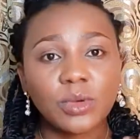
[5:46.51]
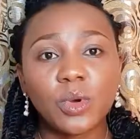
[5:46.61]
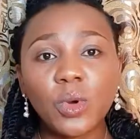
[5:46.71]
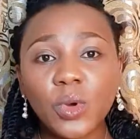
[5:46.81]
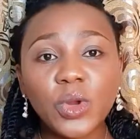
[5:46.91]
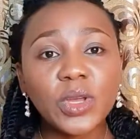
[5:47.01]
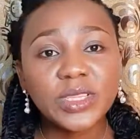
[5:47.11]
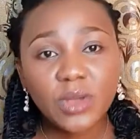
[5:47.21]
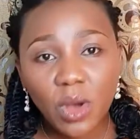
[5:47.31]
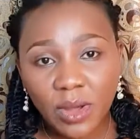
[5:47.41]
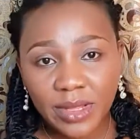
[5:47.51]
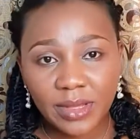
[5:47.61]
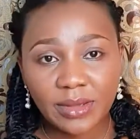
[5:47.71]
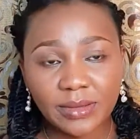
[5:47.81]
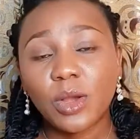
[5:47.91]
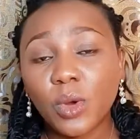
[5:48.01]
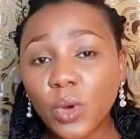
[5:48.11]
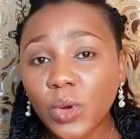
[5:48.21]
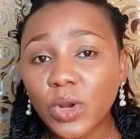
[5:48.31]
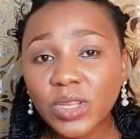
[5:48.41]
Coconut oil.
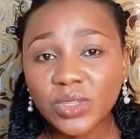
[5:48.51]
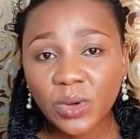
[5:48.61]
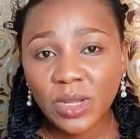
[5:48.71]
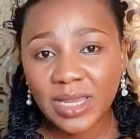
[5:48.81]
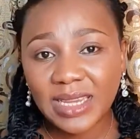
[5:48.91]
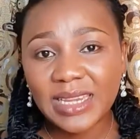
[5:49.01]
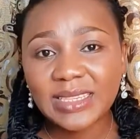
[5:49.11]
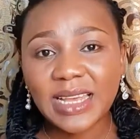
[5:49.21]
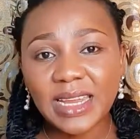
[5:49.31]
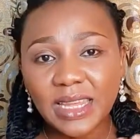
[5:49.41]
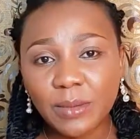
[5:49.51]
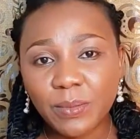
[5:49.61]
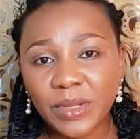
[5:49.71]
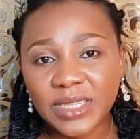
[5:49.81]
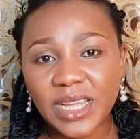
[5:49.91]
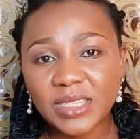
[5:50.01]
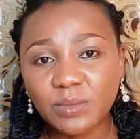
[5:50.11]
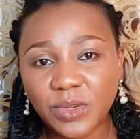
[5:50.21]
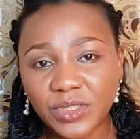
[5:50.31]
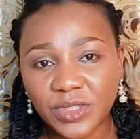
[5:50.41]
Coconut oil is an important
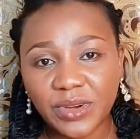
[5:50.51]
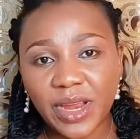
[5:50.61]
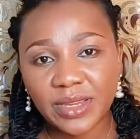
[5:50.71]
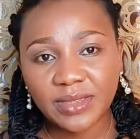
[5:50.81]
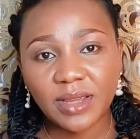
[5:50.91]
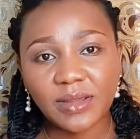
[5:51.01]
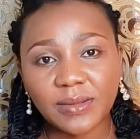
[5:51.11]
moisturizer